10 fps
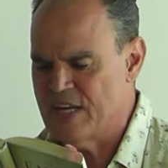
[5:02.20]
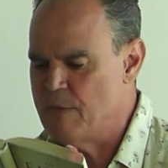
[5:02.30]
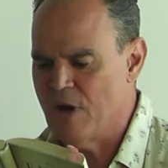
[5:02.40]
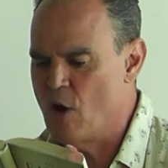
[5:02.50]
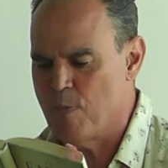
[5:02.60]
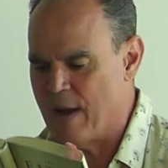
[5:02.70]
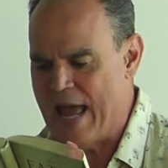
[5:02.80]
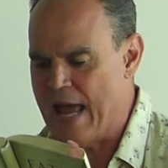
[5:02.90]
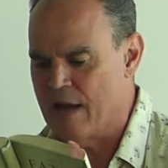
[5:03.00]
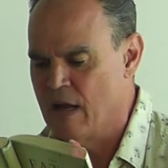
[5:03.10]
seemed no
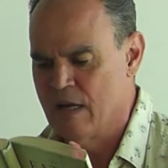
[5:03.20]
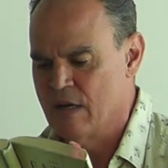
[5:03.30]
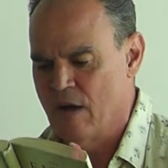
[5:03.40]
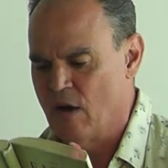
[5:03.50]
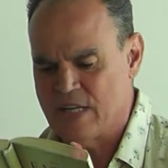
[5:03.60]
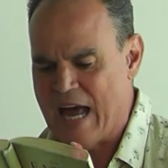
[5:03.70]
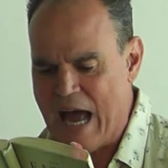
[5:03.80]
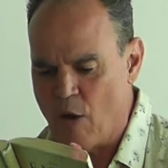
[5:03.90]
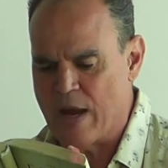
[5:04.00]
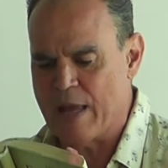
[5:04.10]
plan to
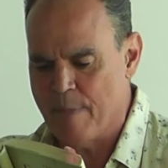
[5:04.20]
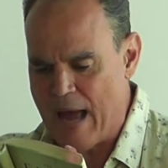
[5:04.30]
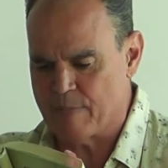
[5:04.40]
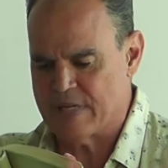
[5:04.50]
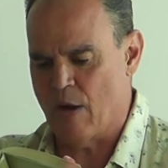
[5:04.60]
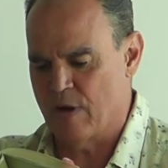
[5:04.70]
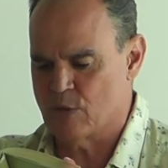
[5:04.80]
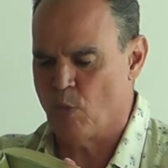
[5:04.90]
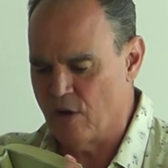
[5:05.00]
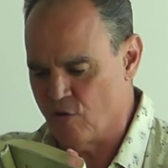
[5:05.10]
how he mapped out
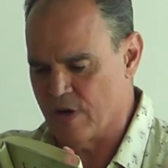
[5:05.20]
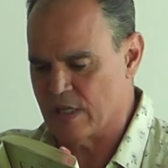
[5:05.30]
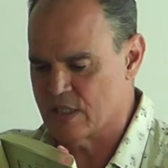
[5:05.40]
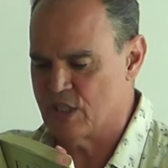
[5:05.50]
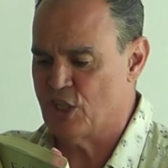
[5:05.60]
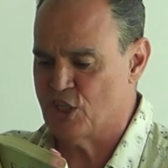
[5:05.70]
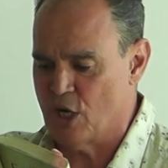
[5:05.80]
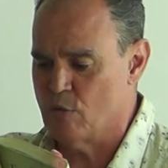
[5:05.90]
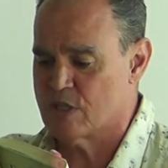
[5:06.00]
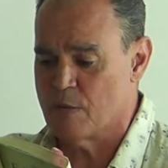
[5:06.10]
his wanderings, as he
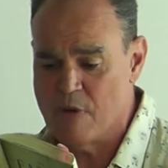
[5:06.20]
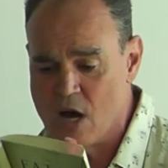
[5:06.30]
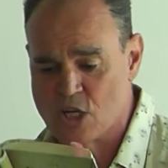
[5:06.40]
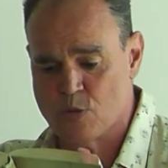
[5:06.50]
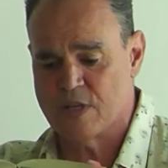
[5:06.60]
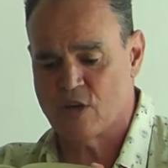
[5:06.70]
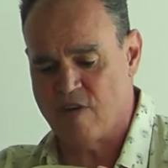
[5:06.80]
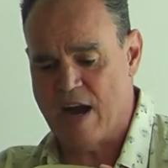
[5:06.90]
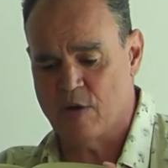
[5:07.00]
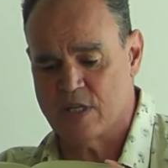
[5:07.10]
chose to merge with the
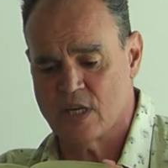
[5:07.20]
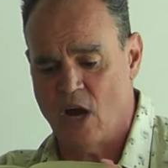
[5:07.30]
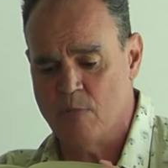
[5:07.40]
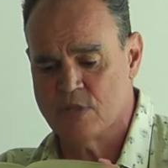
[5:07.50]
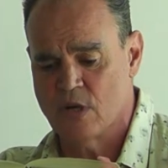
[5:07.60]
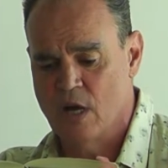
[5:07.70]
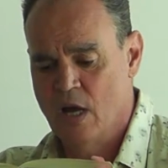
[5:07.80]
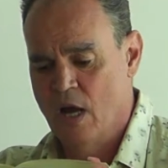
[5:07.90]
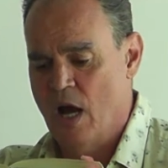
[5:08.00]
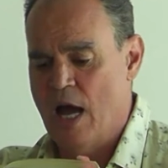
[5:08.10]
crowd at times
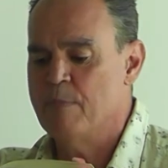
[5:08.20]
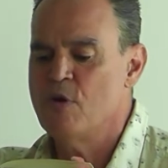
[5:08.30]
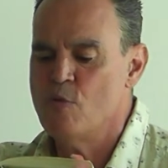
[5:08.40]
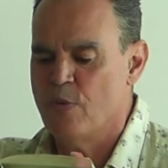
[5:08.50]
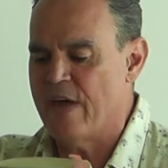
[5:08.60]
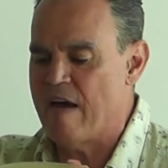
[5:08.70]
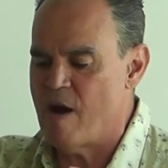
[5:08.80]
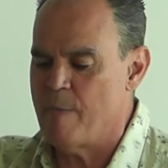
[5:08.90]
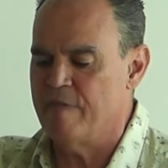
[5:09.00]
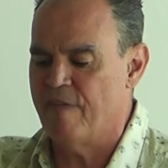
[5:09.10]
and move with their
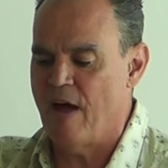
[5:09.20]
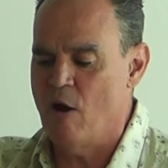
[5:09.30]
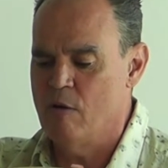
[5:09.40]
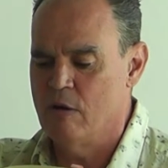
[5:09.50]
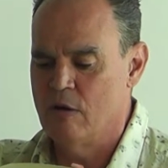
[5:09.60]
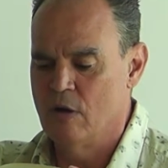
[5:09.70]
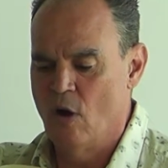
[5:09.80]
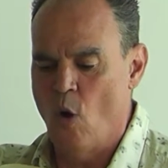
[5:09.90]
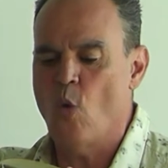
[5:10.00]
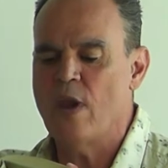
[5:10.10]
urban flow,
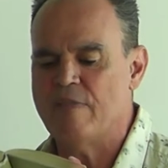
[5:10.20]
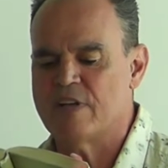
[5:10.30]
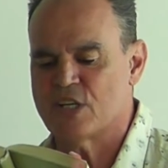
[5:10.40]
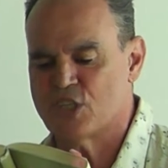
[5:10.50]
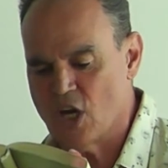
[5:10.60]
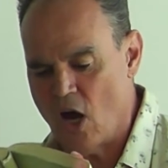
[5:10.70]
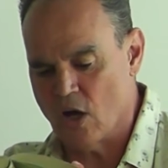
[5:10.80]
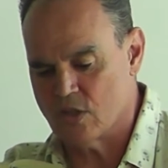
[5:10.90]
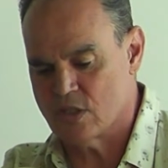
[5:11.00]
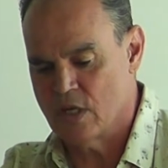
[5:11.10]
or leave it to
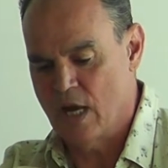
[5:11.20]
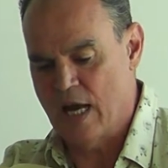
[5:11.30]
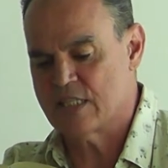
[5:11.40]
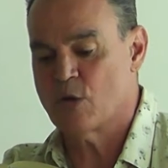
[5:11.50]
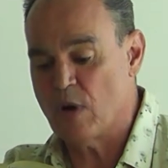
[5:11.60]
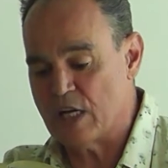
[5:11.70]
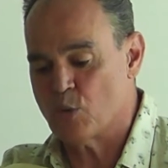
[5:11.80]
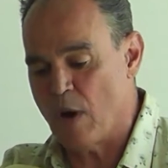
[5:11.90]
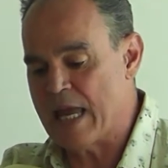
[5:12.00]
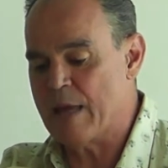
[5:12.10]
chance as to
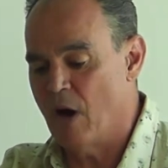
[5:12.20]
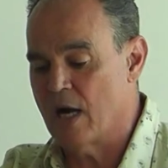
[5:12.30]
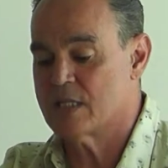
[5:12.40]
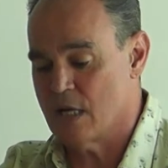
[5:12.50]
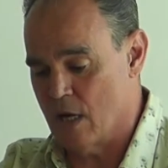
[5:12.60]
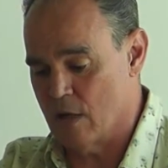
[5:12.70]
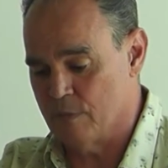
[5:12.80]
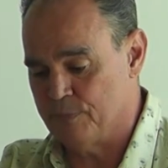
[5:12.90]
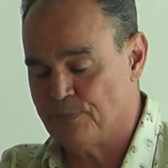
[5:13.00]
which way he might turn.